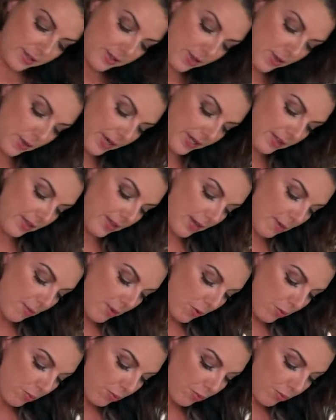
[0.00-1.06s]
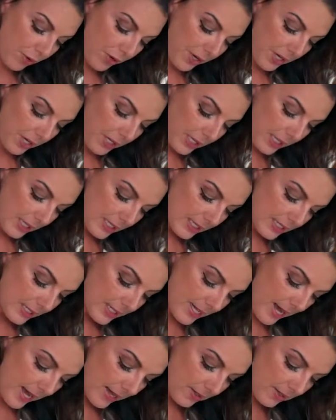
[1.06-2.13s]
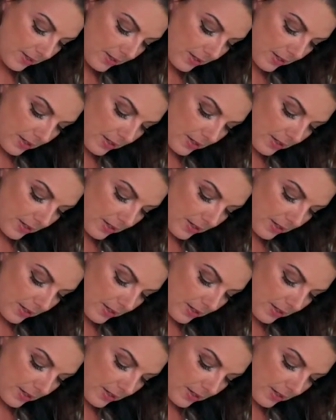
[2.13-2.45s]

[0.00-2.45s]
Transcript: the great thing about brie is that